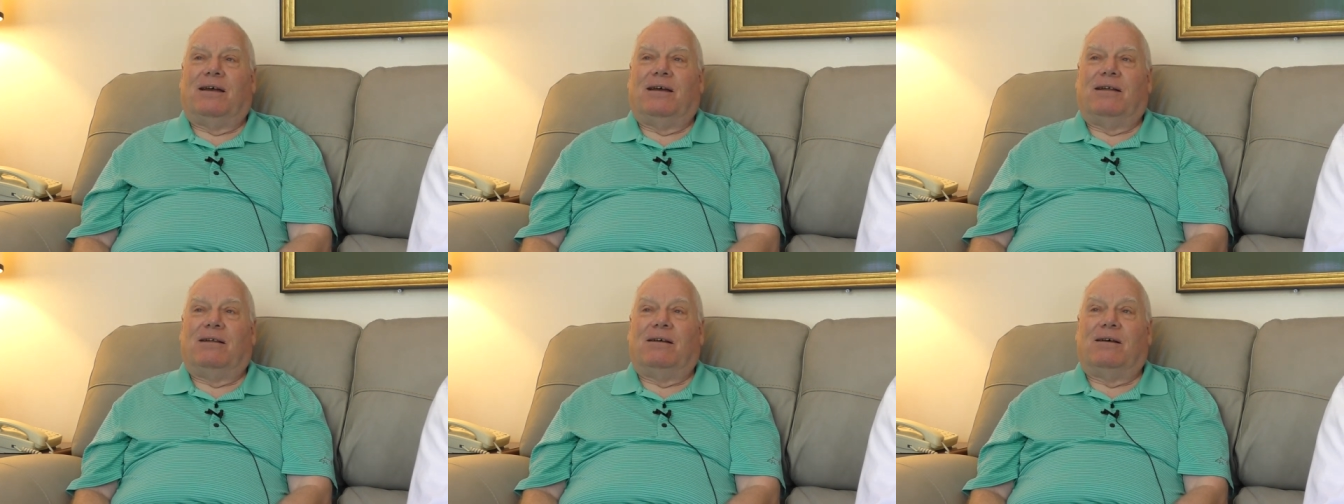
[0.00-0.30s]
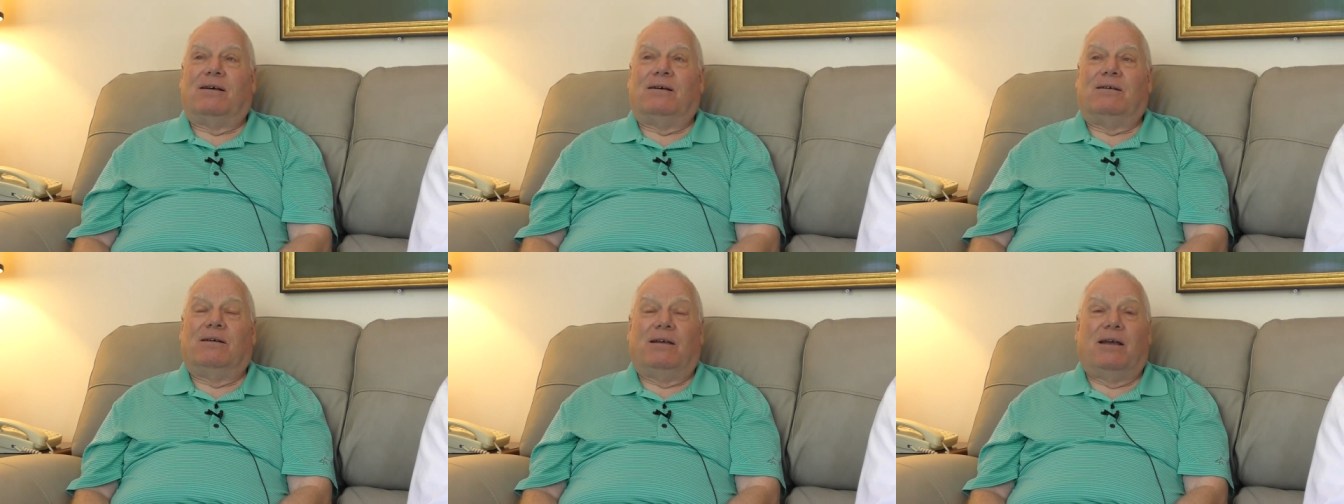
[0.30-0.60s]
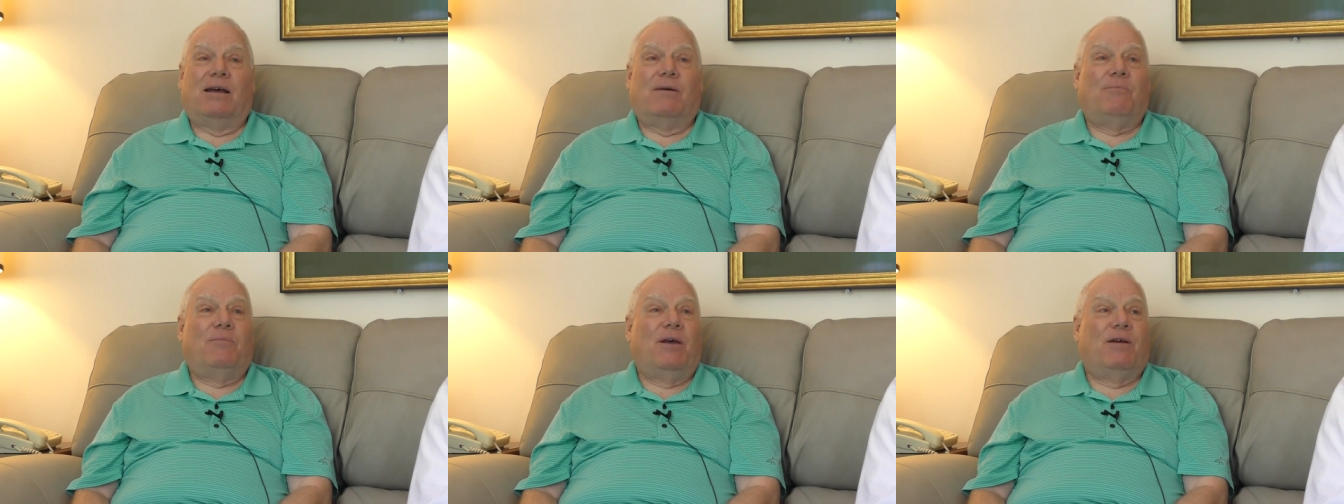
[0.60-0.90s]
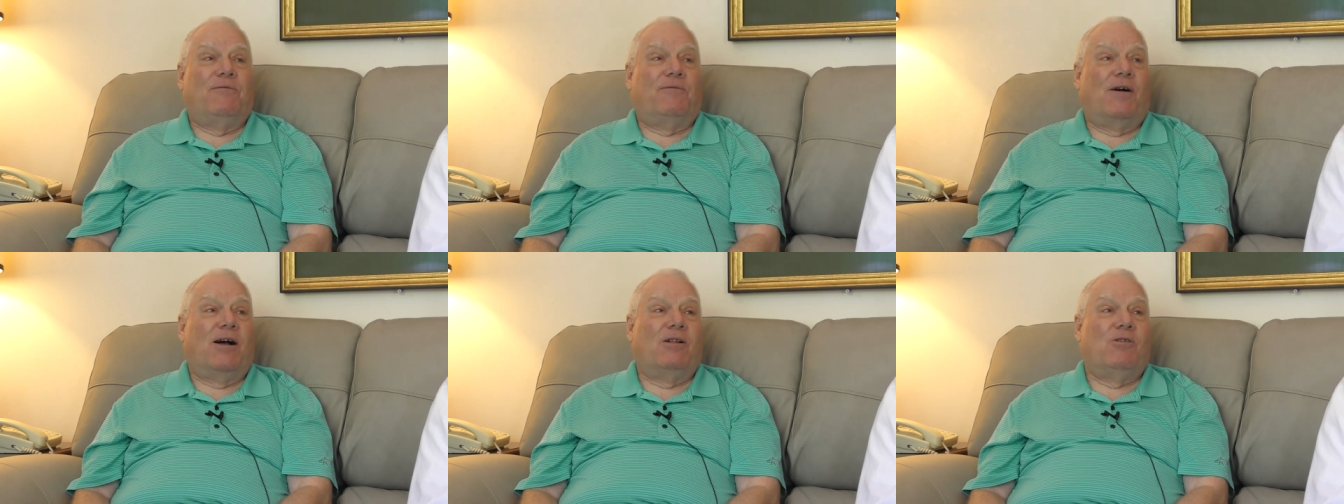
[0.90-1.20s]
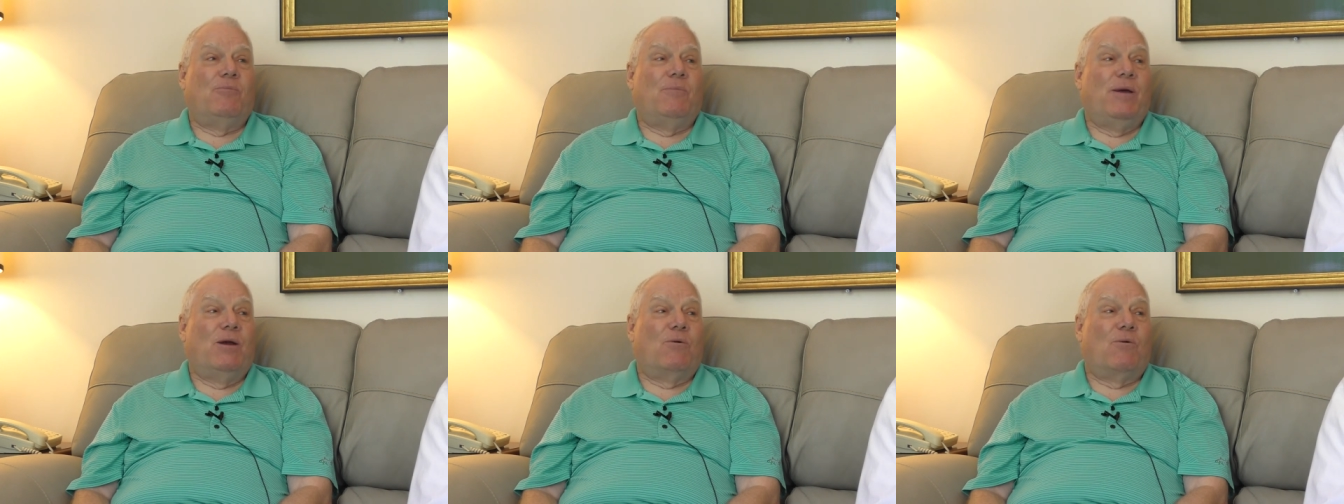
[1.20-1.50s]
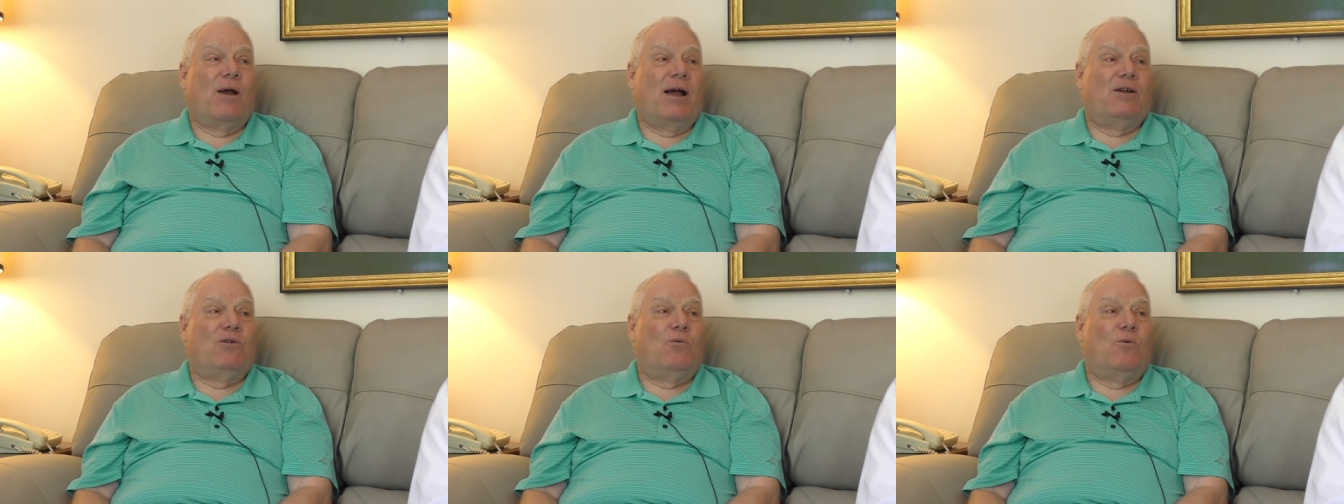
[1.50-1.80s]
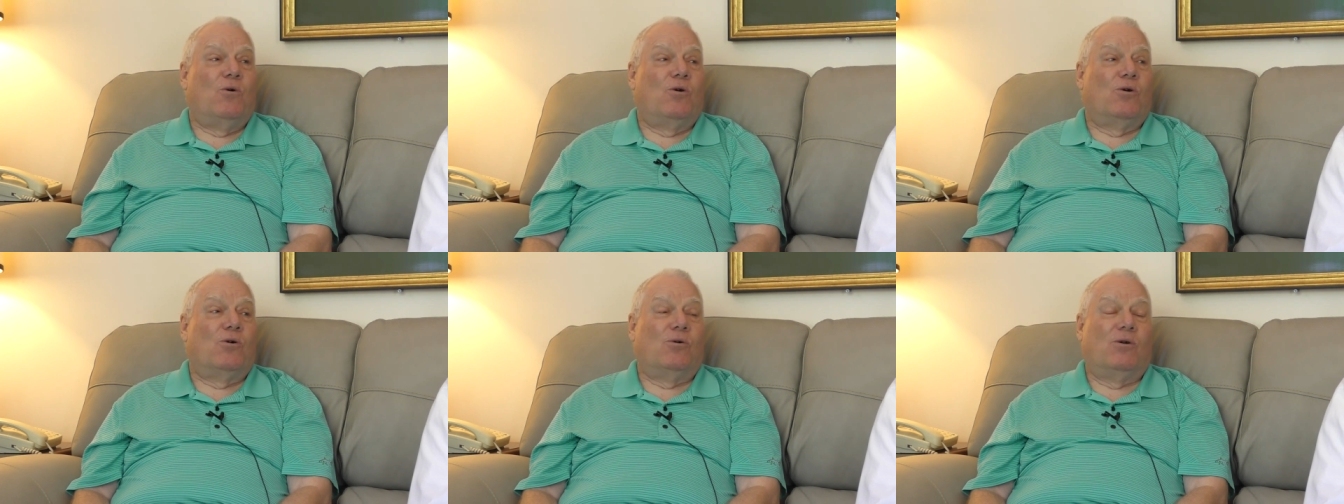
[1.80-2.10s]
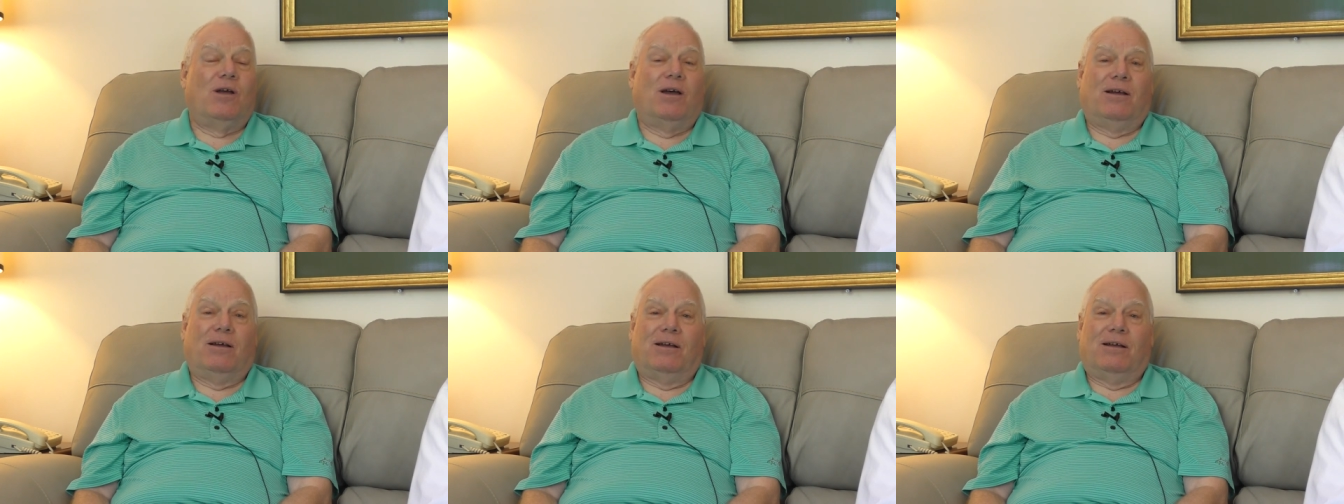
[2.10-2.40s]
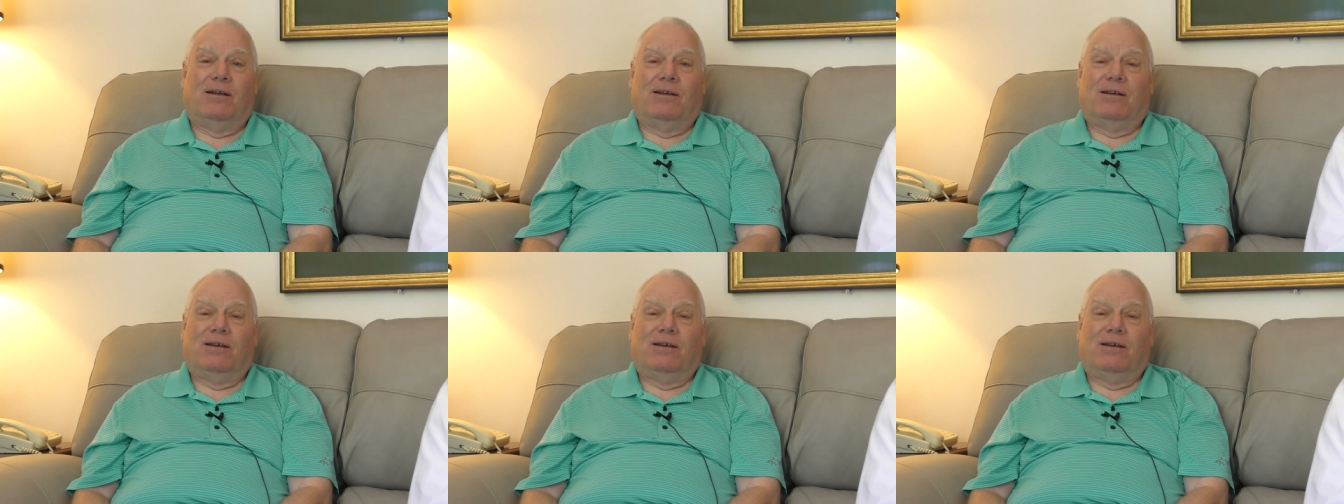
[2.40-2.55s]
and uh, yep, they followed me around the world.